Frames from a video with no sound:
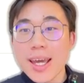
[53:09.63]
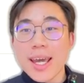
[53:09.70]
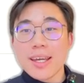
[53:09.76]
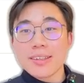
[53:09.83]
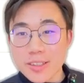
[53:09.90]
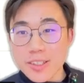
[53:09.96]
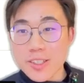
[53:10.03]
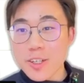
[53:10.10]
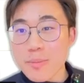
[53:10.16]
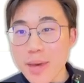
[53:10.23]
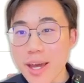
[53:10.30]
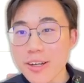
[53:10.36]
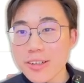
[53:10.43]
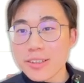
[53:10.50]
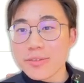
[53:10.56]
And it does not
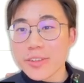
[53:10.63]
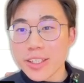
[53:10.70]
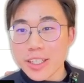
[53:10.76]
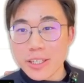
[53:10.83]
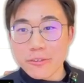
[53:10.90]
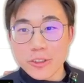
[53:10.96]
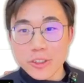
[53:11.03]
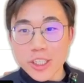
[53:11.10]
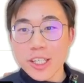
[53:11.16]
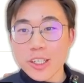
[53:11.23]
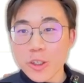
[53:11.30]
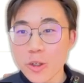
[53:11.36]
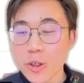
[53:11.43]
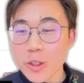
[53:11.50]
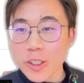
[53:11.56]
matter if you're
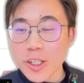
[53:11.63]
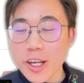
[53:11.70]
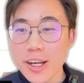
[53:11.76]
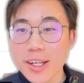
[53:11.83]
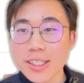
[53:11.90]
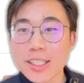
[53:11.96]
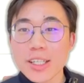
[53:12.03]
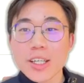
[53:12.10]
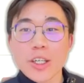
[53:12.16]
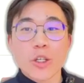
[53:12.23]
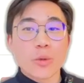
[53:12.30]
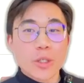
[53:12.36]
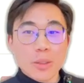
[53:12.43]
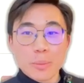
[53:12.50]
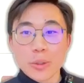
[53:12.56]
technical or not, you
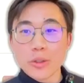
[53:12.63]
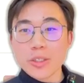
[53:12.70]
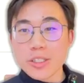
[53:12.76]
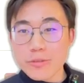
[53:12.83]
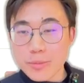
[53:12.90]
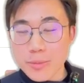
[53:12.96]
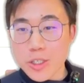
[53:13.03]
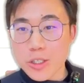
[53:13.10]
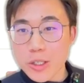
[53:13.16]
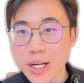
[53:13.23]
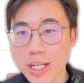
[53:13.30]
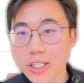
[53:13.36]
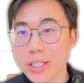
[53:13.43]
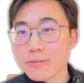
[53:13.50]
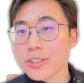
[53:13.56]
don't want to build this from
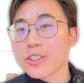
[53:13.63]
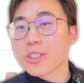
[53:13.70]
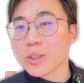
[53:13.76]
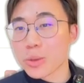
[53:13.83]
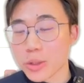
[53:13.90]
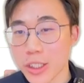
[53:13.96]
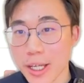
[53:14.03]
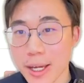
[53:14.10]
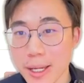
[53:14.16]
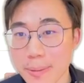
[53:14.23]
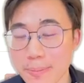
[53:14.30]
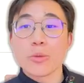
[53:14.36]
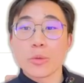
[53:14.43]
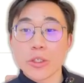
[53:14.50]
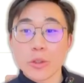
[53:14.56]
scratch every single
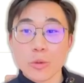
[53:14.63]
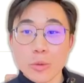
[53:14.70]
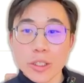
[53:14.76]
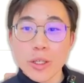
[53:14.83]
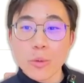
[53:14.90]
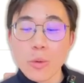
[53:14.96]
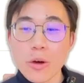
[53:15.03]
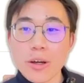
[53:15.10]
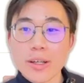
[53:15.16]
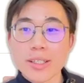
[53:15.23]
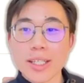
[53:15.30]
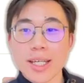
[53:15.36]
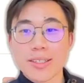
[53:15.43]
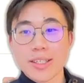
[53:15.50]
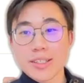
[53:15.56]
time. What you really
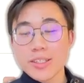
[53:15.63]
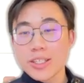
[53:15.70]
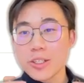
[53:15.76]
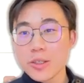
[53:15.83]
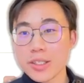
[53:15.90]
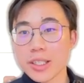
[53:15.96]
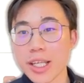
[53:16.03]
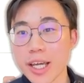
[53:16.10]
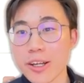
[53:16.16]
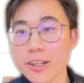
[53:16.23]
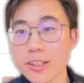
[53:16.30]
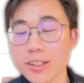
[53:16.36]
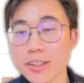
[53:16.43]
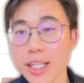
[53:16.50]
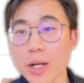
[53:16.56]
want is a sales
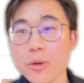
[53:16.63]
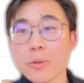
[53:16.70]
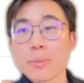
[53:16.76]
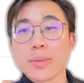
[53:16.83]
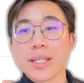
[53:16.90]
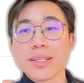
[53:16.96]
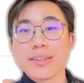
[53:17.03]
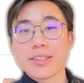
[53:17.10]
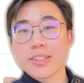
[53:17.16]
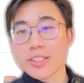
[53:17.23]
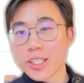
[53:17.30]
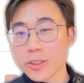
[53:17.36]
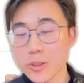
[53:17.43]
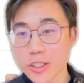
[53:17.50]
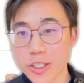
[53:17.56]
layer that will be the
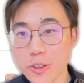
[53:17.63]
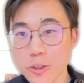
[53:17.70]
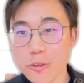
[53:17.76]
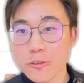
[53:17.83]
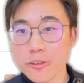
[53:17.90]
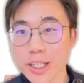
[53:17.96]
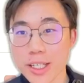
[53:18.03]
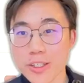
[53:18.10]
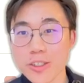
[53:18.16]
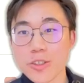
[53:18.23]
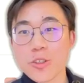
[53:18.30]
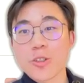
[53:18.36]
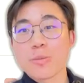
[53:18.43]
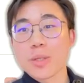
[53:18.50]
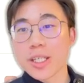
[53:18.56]
sales interface to
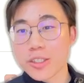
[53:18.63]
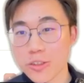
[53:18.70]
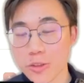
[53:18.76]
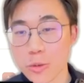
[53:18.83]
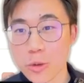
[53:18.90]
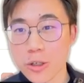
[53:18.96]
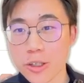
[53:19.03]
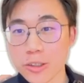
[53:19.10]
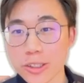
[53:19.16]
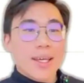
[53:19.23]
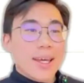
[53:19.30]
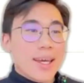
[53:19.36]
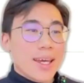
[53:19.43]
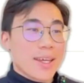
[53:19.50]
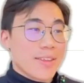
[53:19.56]
speak to the world.
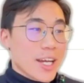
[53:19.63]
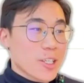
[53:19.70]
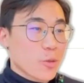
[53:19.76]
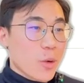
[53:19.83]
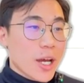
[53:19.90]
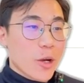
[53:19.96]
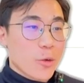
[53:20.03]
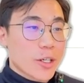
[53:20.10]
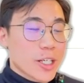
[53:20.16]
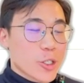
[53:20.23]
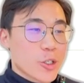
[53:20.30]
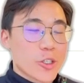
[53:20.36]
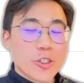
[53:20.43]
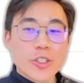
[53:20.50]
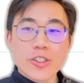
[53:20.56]
And that's why we're
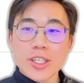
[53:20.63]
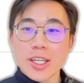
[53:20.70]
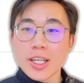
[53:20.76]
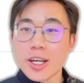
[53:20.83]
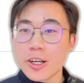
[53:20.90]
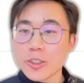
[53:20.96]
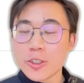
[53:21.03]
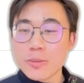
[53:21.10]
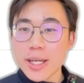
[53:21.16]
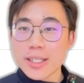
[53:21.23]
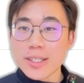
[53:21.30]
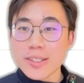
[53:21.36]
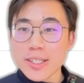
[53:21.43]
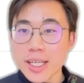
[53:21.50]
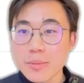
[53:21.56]
introducing
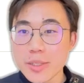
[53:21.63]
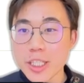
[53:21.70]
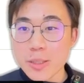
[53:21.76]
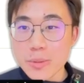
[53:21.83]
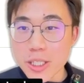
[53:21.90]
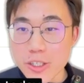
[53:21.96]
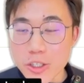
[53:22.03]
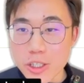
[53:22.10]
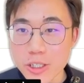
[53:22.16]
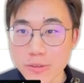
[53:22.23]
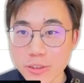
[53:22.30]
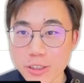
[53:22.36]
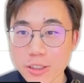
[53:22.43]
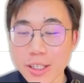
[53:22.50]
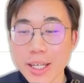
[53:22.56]
Automana's MCP
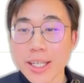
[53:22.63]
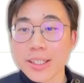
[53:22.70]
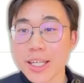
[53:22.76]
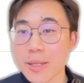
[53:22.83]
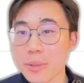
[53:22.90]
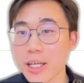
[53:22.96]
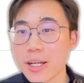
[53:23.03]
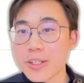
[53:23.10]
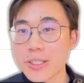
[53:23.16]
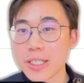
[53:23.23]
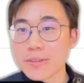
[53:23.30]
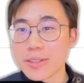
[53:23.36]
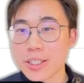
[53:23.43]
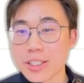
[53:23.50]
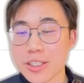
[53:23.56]
server and API
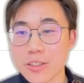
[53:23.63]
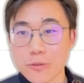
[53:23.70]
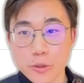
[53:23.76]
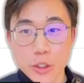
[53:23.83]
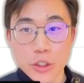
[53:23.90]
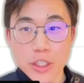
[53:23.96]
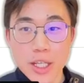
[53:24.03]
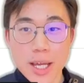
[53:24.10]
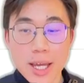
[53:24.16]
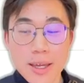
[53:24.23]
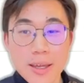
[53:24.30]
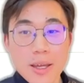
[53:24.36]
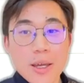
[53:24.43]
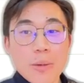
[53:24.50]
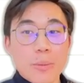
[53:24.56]
services for you
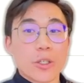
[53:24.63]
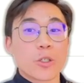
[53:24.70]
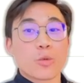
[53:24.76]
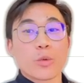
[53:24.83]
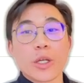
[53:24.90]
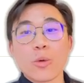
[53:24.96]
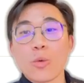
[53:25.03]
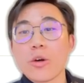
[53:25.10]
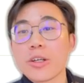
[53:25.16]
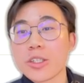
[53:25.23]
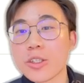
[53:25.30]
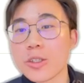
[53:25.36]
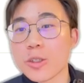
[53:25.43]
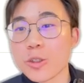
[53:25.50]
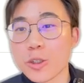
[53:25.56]
today, because we
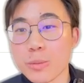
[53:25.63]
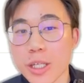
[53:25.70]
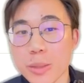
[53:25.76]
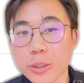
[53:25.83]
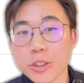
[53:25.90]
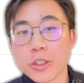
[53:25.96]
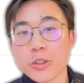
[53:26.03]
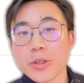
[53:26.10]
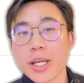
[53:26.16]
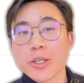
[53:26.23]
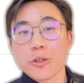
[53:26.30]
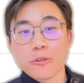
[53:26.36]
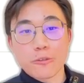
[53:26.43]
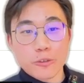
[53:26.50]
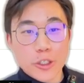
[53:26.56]
want you to be able to
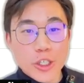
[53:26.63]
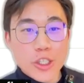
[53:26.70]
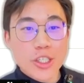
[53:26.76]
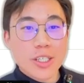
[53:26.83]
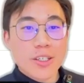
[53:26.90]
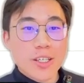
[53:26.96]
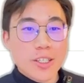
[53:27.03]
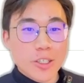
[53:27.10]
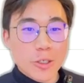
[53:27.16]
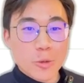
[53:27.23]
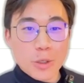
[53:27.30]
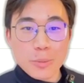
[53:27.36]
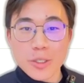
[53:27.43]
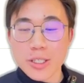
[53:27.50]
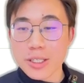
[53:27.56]
create your first
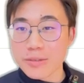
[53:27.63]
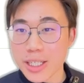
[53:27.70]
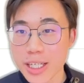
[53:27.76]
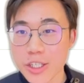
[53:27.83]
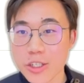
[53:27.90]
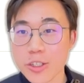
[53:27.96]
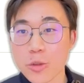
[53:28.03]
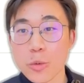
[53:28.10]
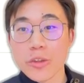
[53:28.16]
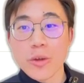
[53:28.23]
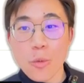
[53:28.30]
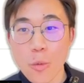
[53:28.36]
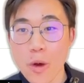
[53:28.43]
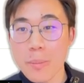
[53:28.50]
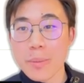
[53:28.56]
sales representative agent
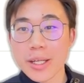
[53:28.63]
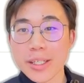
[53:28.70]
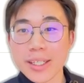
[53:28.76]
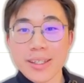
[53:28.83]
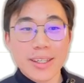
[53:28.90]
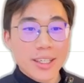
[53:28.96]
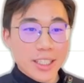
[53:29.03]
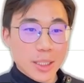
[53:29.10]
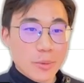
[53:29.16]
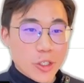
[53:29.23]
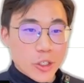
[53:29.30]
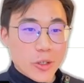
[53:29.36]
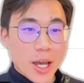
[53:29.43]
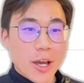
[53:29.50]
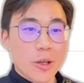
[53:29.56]
within 1 minute. Let
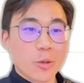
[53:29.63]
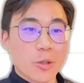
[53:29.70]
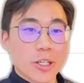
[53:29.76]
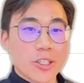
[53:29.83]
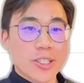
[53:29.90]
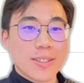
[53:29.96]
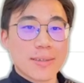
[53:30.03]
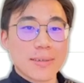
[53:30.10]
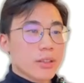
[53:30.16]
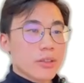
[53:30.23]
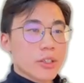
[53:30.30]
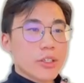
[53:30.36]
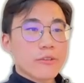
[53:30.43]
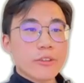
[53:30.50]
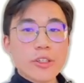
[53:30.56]
me show you how it works.
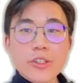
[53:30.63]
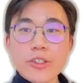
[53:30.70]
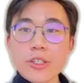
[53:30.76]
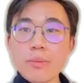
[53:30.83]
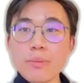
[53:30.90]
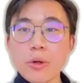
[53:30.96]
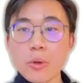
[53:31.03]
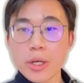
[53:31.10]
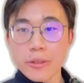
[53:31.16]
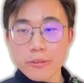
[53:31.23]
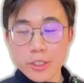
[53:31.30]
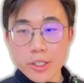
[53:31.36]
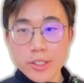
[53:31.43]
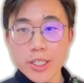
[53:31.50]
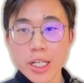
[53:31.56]
There's a very simple way for
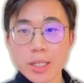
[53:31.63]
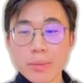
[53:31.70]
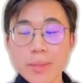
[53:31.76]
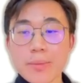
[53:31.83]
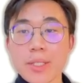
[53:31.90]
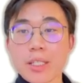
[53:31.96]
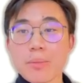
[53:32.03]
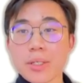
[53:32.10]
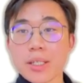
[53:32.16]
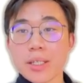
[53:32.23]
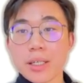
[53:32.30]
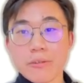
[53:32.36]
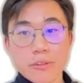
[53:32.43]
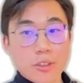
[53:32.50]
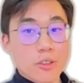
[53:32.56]
you to set up
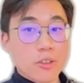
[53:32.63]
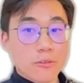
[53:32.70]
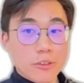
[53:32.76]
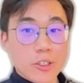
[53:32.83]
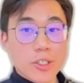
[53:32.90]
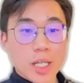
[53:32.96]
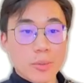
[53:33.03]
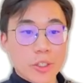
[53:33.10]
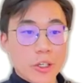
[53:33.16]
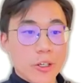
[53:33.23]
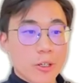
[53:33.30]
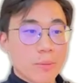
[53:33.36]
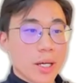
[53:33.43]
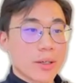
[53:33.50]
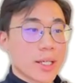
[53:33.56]
MCP if this is the first time to hear
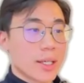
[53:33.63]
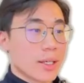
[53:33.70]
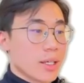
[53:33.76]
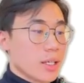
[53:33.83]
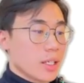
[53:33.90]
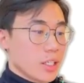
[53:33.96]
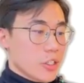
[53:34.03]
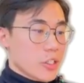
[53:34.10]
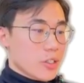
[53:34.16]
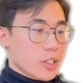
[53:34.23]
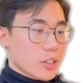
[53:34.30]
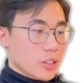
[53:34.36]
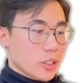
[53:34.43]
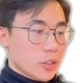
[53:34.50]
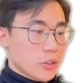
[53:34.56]
about it. You just need
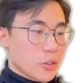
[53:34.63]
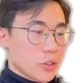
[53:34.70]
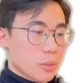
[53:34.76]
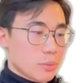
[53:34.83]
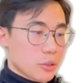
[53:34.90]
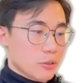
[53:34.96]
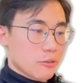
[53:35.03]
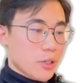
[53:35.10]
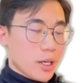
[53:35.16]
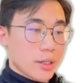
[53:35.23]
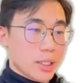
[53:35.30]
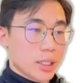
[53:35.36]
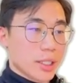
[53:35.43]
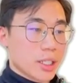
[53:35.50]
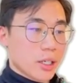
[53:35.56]
to go to your profile
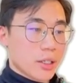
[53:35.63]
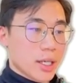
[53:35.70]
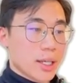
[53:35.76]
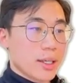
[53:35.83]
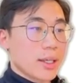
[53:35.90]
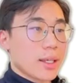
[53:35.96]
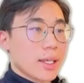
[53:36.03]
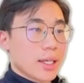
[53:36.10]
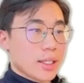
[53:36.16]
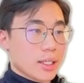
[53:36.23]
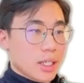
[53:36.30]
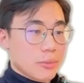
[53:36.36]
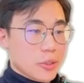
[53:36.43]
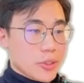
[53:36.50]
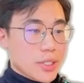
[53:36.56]
and click on it, and then
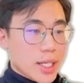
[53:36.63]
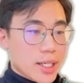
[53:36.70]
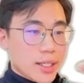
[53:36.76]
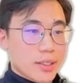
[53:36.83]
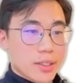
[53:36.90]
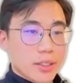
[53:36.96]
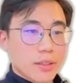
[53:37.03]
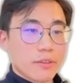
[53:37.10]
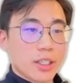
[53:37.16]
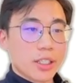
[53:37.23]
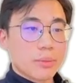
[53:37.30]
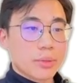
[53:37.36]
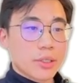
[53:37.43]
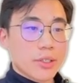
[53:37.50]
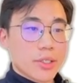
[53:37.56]
come to settings and
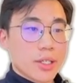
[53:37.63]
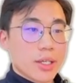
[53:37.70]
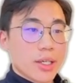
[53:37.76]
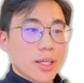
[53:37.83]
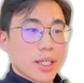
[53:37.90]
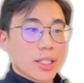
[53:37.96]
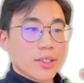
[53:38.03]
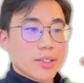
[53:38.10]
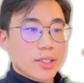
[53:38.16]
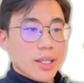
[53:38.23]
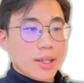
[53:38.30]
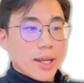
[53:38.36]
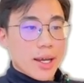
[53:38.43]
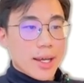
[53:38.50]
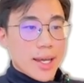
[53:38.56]
developers, and you can see
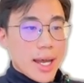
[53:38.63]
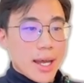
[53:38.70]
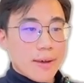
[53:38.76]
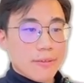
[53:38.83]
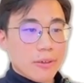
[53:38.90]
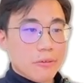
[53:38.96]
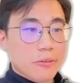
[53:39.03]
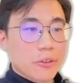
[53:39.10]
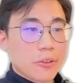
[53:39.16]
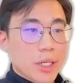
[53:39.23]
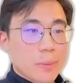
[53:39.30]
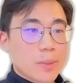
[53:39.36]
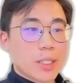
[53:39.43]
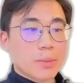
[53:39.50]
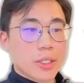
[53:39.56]
that I have a few
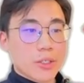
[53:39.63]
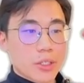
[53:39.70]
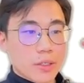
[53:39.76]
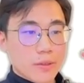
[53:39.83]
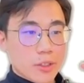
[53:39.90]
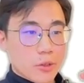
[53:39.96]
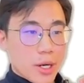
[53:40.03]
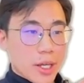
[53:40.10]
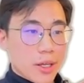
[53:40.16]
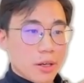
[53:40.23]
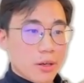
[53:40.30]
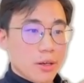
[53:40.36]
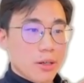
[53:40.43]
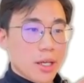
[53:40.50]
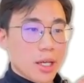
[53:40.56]
MCP servers right
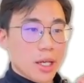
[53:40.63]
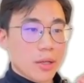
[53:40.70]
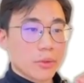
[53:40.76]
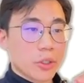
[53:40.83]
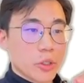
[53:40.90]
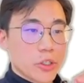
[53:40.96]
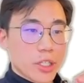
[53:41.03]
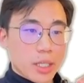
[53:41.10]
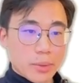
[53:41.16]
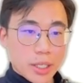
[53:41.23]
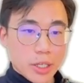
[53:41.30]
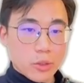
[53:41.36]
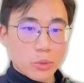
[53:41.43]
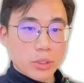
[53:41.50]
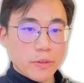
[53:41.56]
here. Notion API
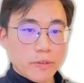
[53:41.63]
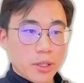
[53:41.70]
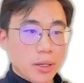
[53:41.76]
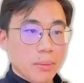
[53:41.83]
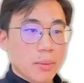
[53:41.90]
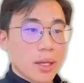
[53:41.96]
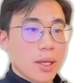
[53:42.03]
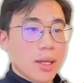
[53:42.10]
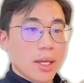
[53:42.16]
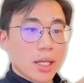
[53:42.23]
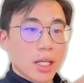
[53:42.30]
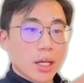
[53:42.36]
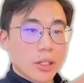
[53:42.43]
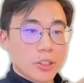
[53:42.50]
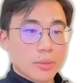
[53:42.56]
is one of them,
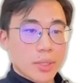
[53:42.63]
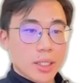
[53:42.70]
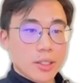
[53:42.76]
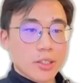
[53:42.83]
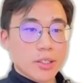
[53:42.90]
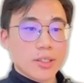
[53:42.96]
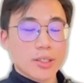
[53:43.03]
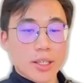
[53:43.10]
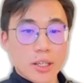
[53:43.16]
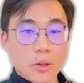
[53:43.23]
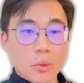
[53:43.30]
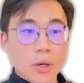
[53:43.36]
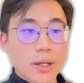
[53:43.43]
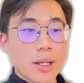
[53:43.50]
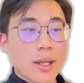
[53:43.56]
and Automana's is the other
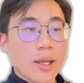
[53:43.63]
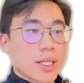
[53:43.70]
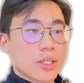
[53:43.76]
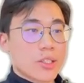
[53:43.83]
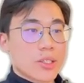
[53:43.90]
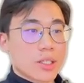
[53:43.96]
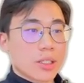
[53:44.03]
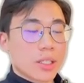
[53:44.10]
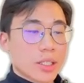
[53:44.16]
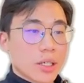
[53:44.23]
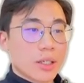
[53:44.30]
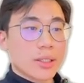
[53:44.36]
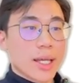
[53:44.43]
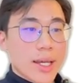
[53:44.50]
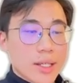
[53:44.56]
one. You can just click
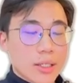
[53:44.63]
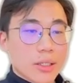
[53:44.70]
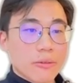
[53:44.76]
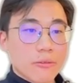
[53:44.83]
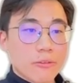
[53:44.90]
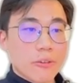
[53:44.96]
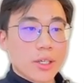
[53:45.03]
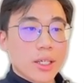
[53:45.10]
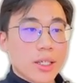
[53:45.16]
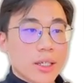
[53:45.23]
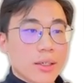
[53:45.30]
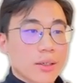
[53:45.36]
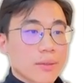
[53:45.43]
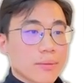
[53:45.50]
on edit config.